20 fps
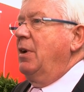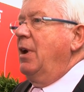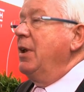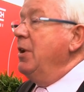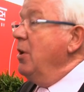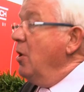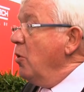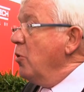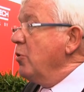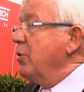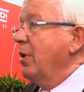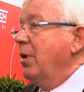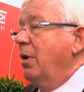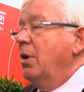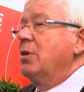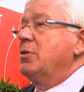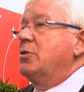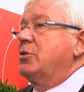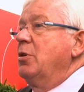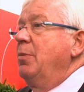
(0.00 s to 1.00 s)
I know there
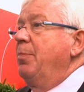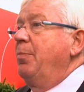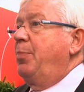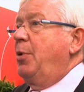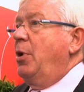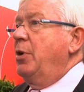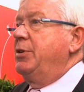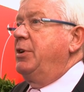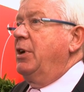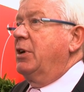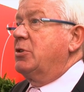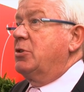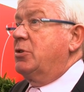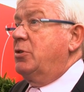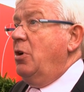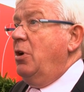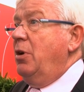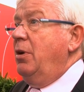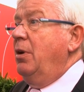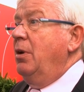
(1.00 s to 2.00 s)
are some projects
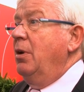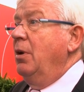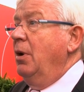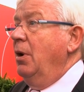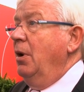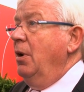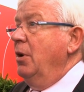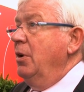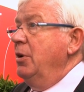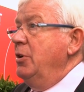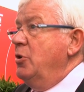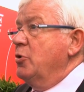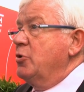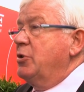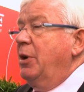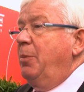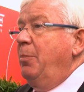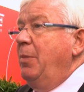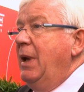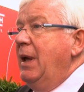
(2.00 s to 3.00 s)
done
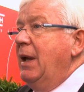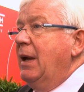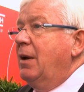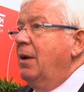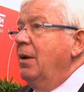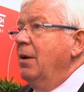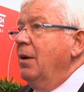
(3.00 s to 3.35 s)
using MIG,